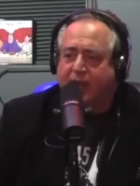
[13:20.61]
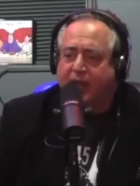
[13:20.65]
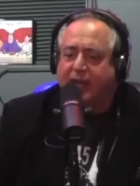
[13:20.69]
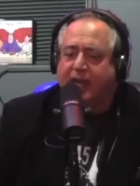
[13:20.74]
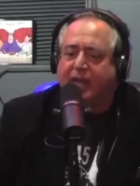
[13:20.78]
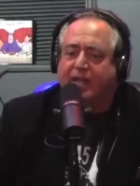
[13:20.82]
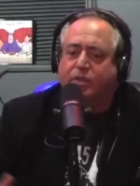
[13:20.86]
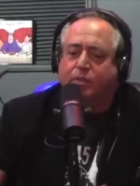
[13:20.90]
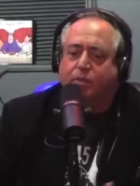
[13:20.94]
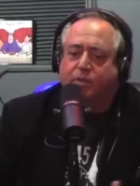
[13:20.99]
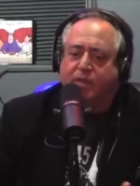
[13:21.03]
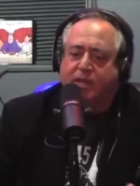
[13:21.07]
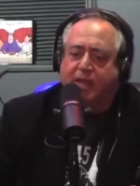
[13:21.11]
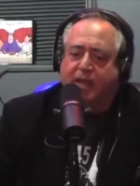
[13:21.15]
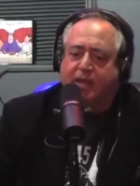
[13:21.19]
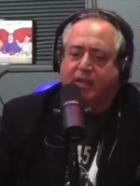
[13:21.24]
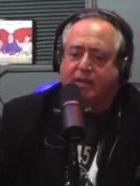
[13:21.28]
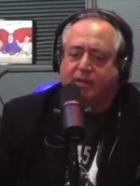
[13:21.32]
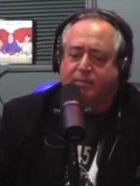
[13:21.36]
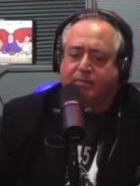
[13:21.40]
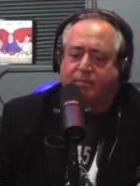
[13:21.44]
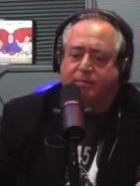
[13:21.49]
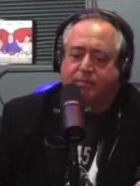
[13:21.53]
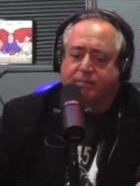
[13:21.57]
And that's what that
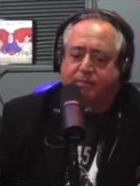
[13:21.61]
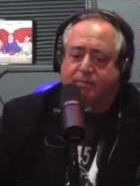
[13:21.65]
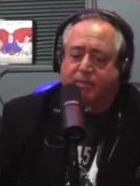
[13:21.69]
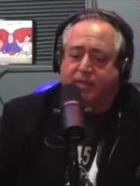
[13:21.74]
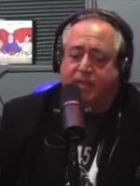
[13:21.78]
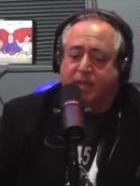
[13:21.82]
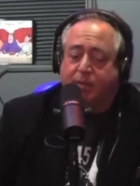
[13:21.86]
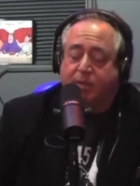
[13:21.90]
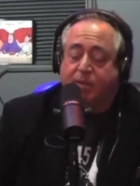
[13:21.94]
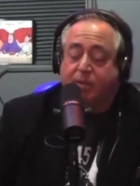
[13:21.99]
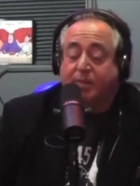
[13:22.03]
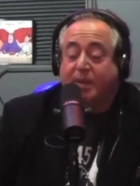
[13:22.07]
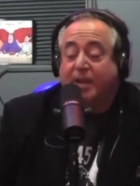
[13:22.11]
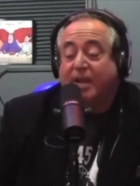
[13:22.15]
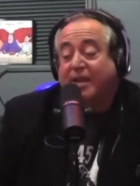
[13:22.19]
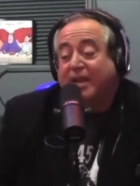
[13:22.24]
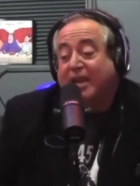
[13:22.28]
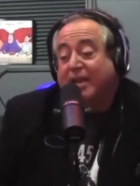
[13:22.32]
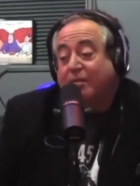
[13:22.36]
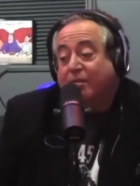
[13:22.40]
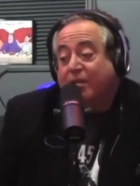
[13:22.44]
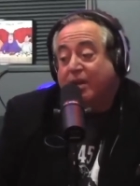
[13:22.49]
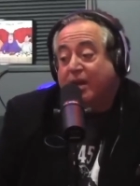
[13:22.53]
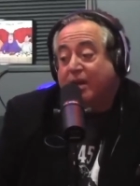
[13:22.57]
scene was about, and,
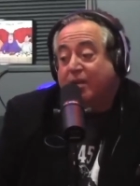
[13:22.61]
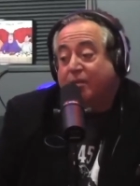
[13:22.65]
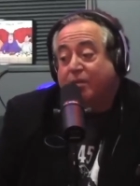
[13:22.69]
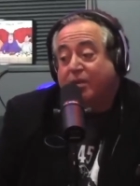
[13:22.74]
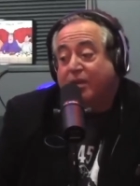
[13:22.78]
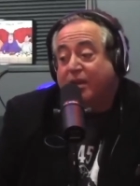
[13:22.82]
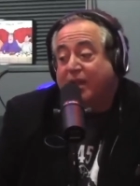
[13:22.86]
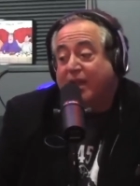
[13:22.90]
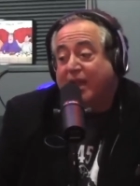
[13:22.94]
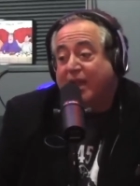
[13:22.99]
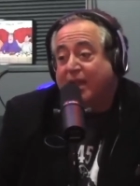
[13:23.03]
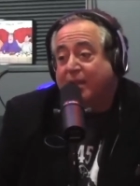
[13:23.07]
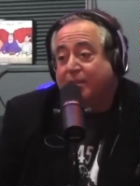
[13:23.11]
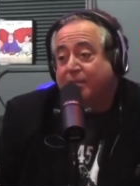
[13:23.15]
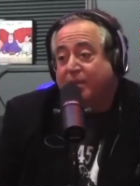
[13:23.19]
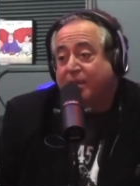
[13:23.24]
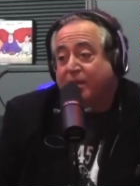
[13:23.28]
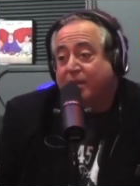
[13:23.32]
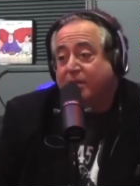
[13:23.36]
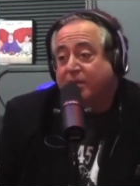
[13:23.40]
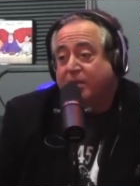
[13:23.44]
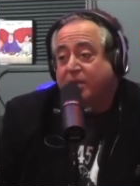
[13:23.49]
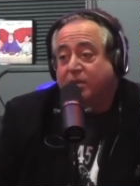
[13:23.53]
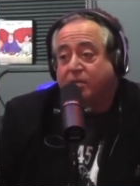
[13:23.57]
that, and it really
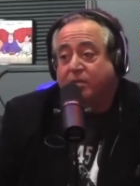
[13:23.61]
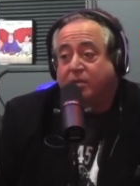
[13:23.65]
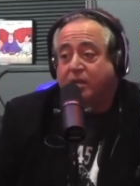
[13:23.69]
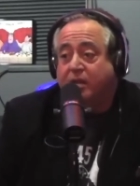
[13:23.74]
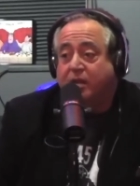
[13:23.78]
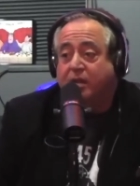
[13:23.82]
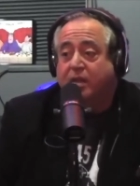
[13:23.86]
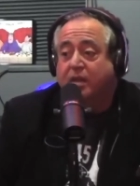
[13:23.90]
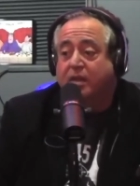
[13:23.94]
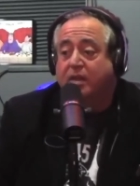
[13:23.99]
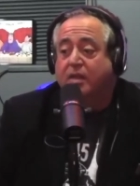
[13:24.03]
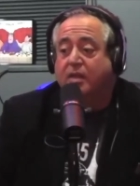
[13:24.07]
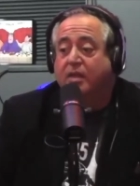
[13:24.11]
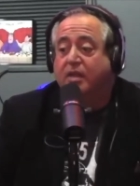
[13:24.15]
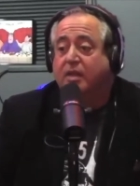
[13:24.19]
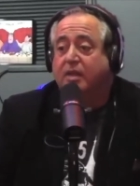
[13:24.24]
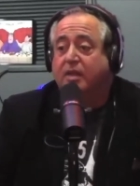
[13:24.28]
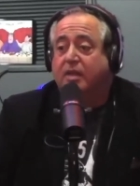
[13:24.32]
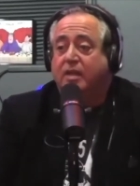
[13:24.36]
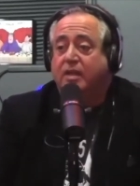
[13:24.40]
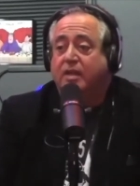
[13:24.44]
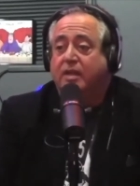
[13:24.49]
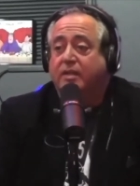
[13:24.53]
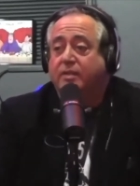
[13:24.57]
happened. So
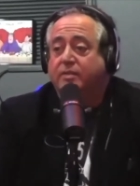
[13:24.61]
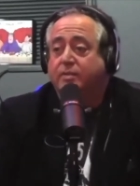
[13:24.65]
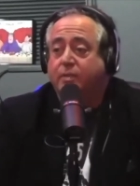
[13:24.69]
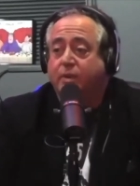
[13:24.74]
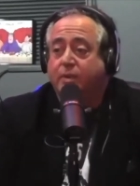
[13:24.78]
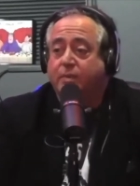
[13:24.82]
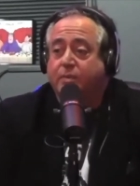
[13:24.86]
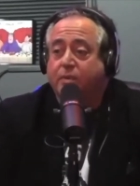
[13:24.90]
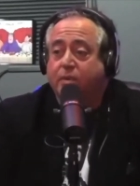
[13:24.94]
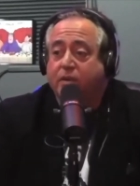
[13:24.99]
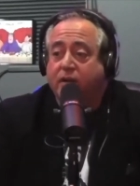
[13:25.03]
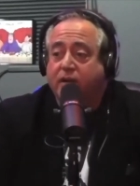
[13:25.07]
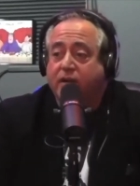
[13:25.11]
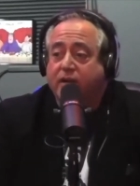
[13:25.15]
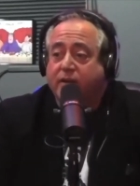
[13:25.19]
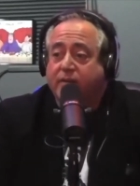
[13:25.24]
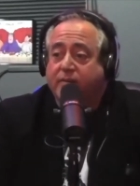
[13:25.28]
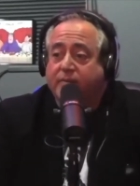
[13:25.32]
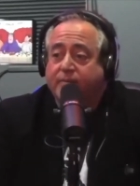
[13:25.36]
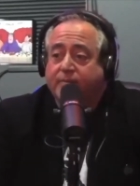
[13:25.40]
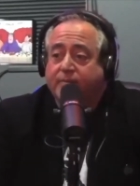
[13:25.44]
uh, we put it in.